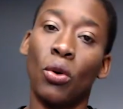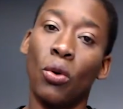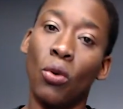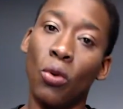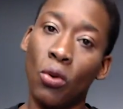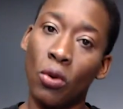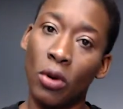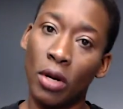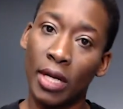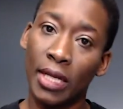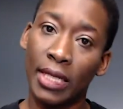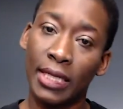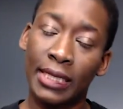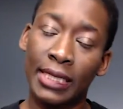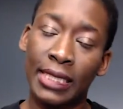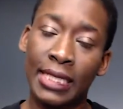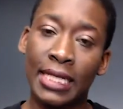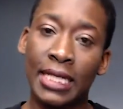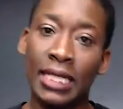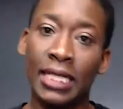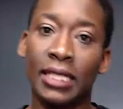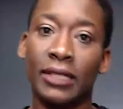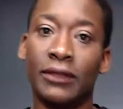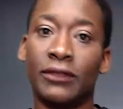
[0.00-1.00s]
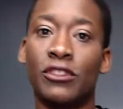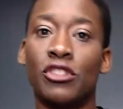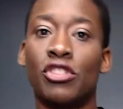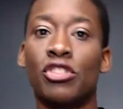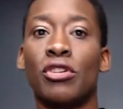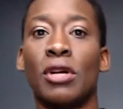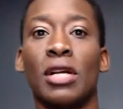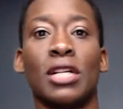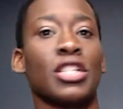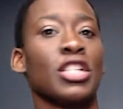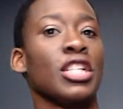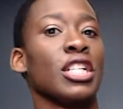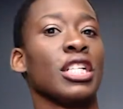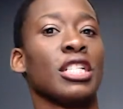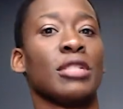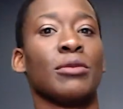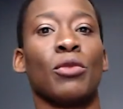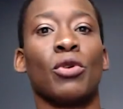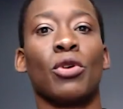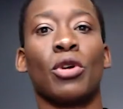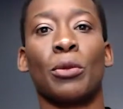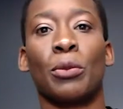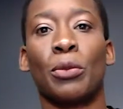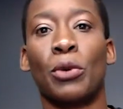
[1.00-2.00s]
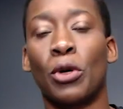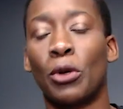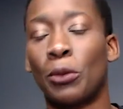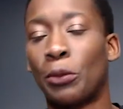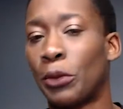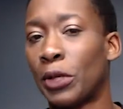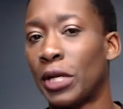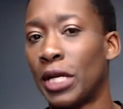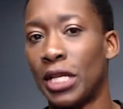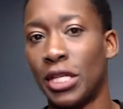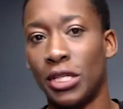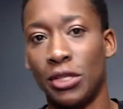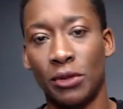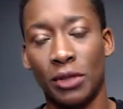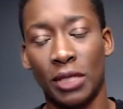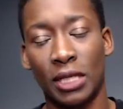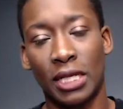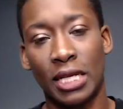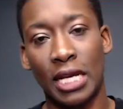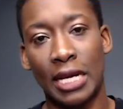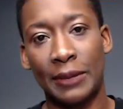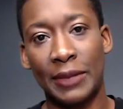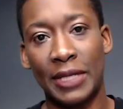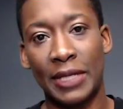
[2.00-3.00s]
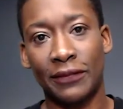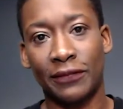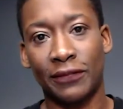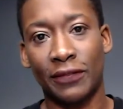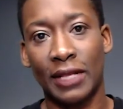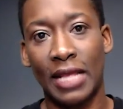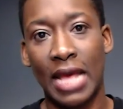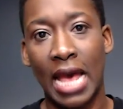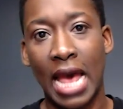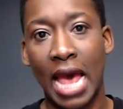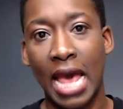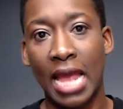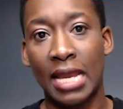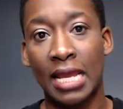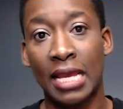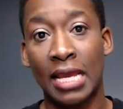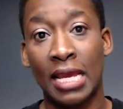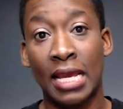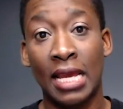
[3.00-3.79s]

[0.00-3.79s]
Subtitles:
or if stretching is more appropriate, you can come in for that.